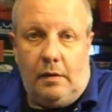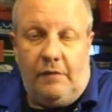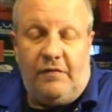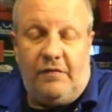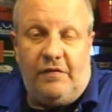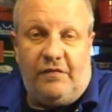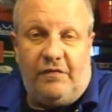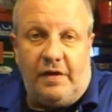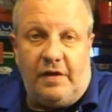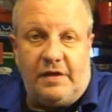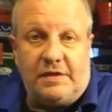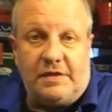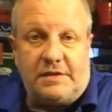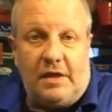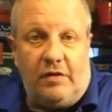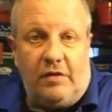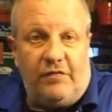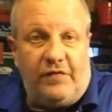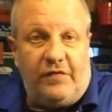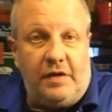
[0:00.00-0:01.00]
If you find
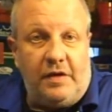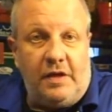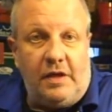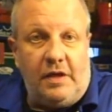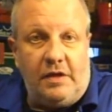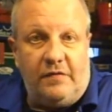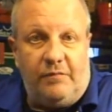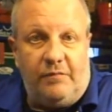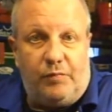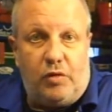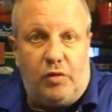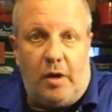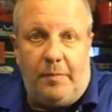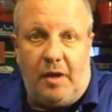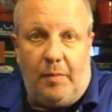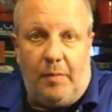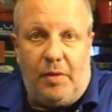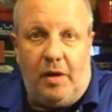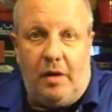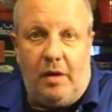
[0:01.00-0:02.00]
yourself in need of
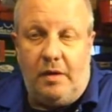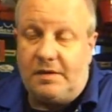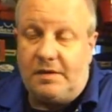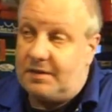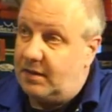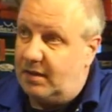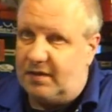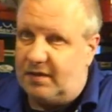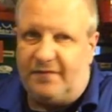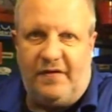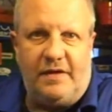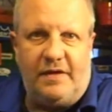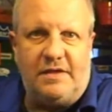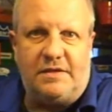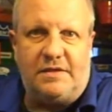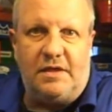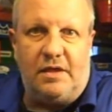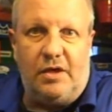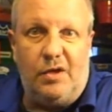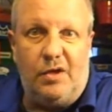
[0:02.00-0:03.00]
Premier parts, and let's
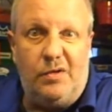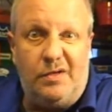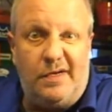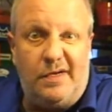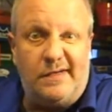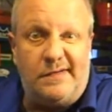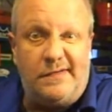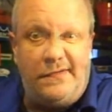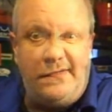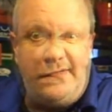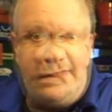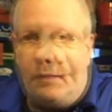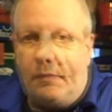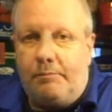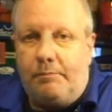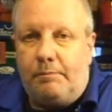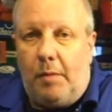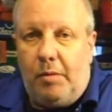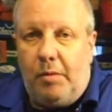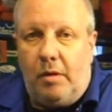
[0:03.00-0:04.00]
face it, who doesn't,
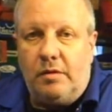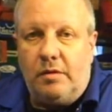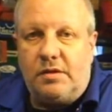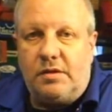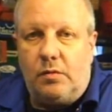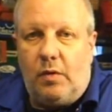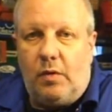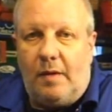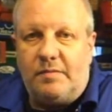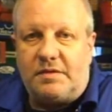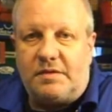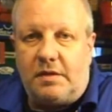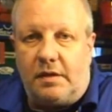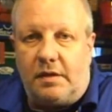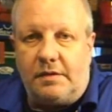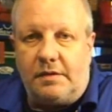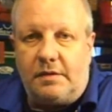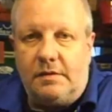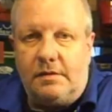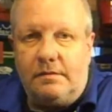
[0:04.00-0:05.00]
pop along to the
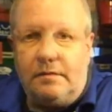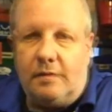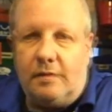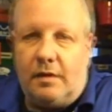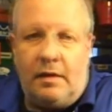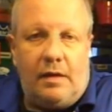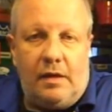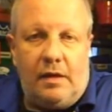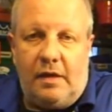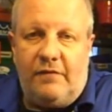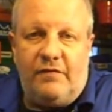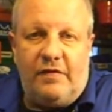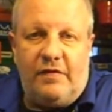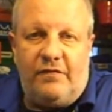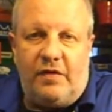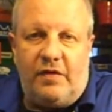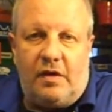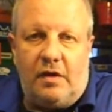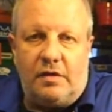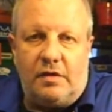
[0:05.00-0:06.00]
website. Even
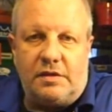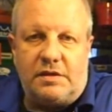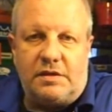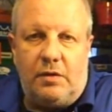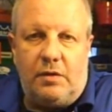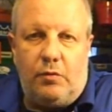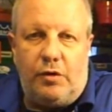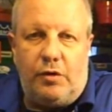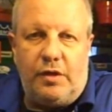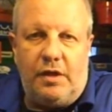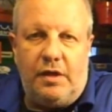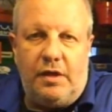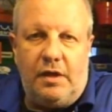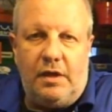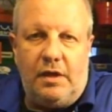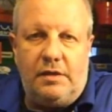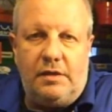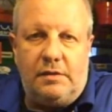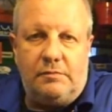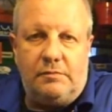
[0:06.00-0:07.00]
if you can't see what you
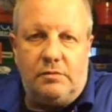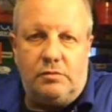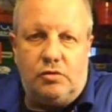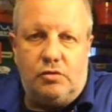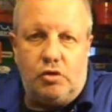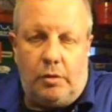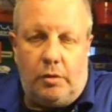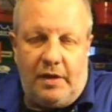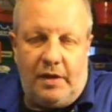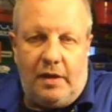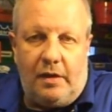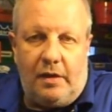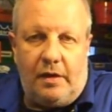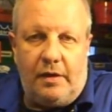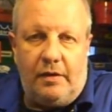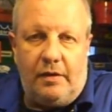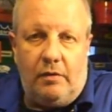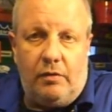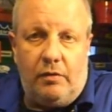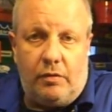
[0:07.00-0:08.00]
need, drop me a
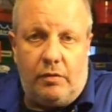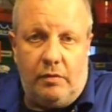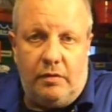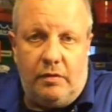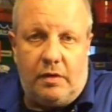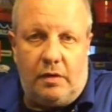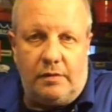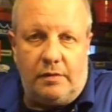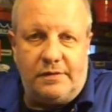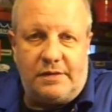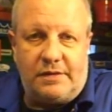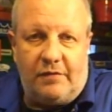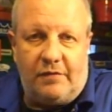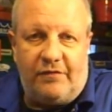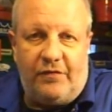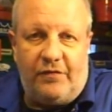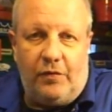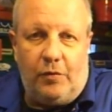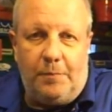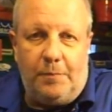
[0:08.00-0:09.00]
line through the
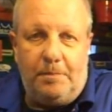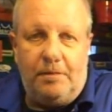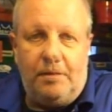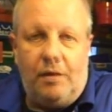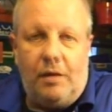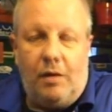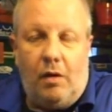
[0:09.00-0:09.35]
contact form.